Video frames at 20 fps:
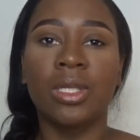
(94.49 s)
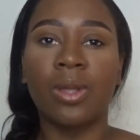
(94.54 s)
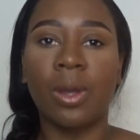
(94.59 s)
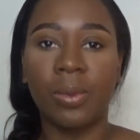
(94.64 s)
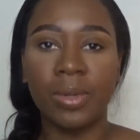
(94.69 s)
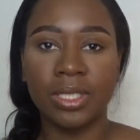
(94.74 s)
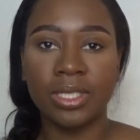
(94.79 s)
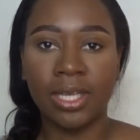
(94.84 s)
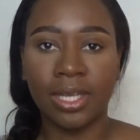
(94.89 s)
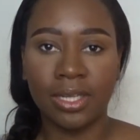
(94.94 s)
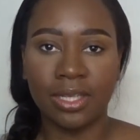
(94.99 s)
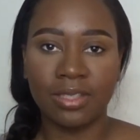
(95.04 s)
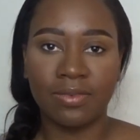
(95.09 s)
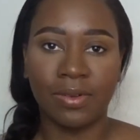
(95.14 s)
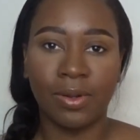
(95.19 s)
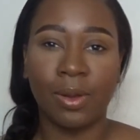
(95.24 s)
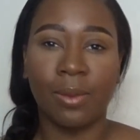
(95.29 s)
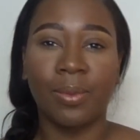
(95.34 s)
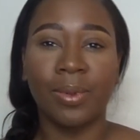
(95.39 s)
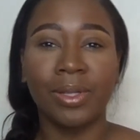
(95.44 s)
So I wanted to get this
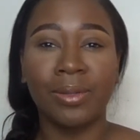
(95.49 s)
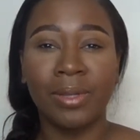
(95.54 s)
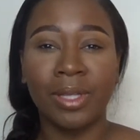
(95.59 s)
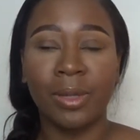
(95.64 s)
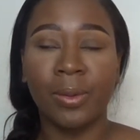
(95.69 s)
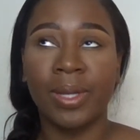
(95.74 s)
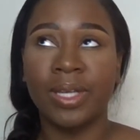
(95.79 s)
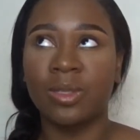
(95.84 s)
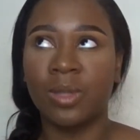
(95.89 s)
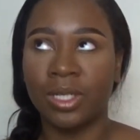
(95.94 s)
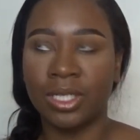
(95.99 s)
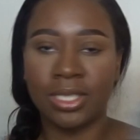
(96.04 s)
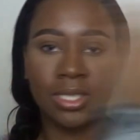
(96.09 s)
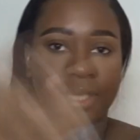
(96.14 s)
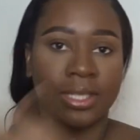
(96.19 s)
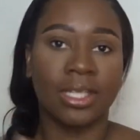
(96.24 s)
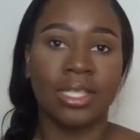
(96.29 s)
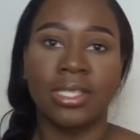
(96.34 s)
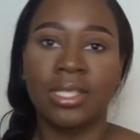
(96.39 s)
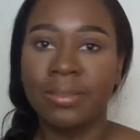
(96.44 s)
video up really, really quick. So I just
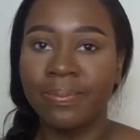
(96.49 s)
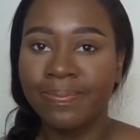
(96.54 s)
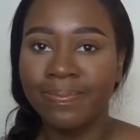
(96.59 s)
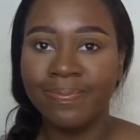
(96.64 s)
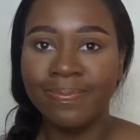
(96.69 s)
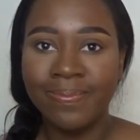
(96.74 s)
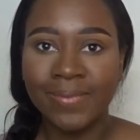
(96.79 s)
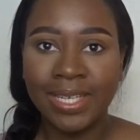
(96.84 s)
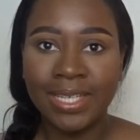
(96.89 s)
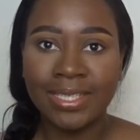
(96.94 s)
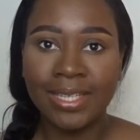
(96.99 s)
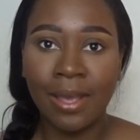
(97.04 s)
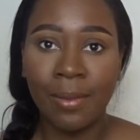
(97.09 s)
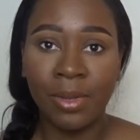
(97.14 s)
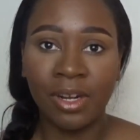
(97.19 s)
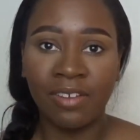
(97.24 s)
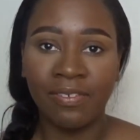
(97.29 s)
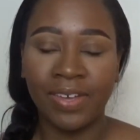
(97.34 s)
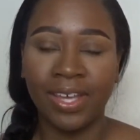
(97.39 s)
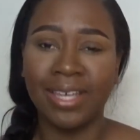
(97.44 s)
did this
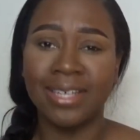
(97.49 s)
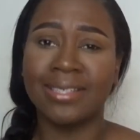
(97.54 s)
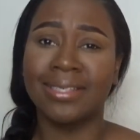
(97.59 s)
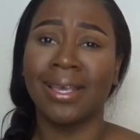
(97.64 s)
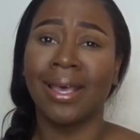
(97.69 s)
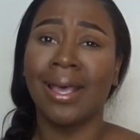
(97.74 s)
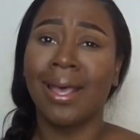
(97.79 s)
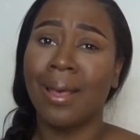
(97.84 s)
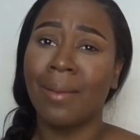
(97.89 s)
10-minute face.